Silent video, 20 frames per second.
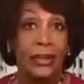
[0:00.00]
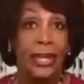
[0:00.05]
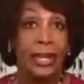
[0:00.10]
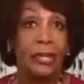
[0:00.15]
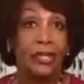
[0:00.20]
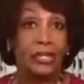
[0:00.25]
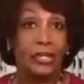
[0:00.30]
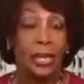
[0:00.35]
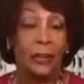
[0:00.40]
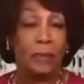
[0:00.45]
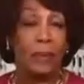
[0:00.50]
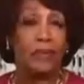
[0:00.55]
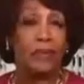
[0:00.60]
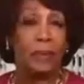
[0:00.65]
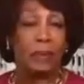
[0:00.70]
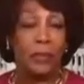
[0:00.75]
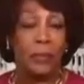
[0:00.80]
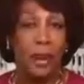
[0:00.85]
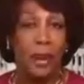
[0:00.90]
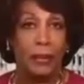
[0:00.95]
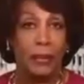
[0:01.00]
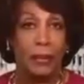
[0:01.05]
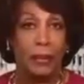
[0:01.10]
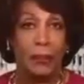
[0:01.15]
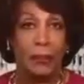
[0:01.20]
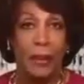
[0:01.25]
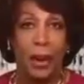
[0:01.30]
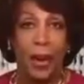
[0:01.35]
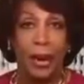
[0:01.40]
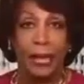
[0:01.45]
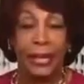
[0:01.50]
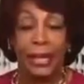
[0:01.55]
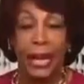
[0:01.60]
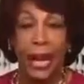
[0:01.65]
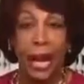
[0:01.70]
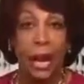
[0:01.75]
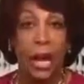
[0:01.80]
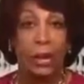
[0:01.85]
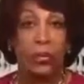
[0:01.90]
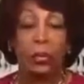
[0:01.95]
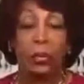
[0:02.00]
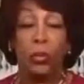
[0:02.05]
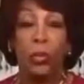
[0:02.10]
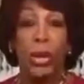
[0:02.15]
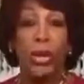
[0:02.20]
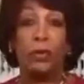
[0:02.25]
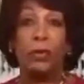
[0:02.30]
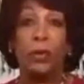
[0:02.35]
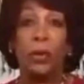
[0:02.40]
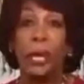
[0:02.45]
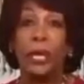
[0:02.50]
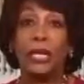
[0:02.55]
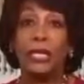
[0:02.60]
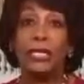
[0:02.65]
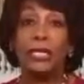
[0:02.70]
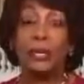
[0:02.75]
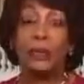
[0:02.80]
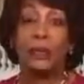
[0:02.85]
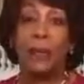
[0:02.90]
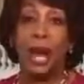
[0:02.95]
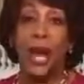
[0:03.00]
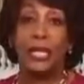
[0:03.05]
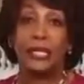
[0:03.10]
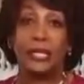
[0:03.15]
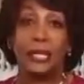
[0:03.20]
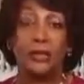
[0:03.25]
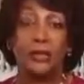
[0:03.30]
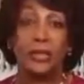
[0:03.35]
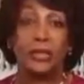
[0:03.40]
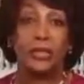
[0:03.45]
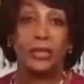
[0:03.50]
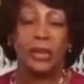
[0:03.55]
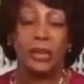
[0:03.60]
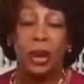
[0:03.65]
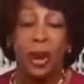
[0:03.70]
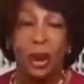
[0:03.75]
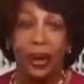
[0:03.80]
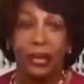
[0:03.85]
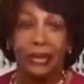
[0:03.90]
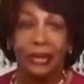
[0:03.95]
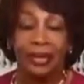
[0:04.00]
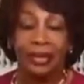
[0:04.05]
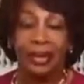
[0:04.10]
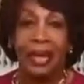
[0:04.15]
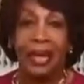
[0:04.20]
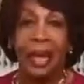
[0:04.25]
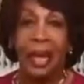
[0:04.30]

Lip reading: leadership of the Republican Party. And we're really surprised at Mr. McCarthy.